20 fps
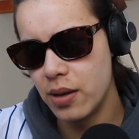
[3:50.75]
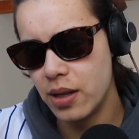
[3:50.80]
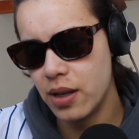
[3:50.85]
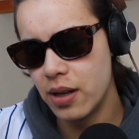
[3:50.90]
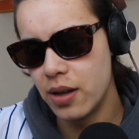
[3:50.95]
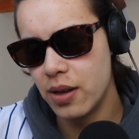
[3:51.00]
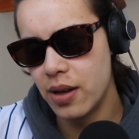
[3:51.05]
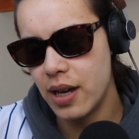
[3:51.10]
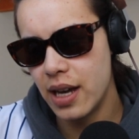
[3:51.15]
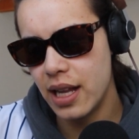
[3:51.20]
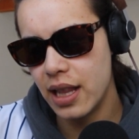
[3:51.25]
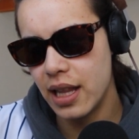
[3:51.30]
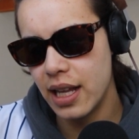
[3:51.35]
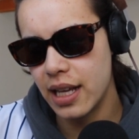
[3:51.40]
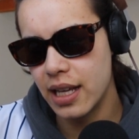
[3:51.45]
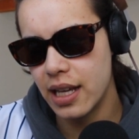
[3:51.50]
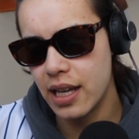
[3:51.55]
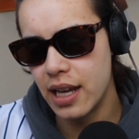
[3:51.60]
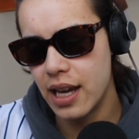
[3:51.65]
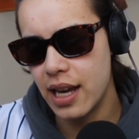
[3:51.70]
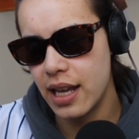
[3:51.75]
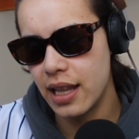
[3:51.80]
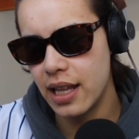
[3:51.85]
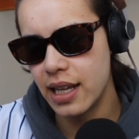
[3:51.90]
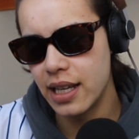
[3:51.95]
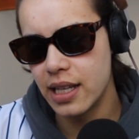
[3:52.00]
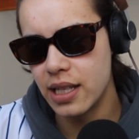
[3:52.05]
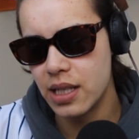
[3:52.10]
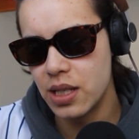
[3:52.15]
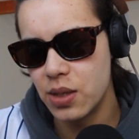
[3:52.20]
You know, I like
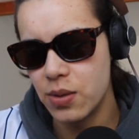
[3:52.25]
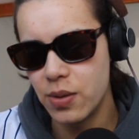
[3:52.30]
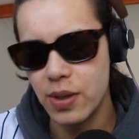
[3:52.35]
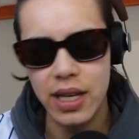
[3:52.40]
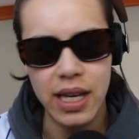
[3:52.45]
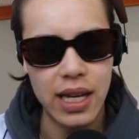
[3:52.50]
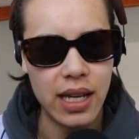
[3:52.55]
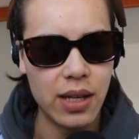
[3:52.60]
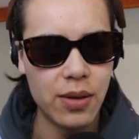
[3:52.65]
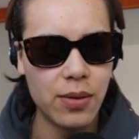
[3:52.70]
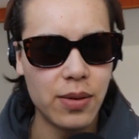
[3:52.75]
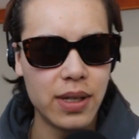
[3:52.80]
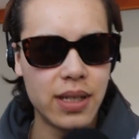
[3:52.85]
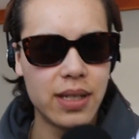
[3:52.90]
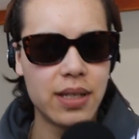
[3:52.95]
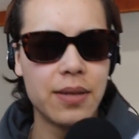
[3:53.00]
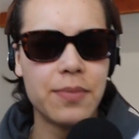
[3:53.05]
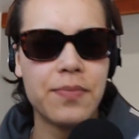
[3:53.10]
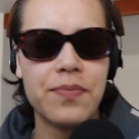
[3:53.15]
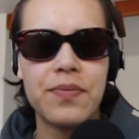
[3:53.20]
it sweet anyways.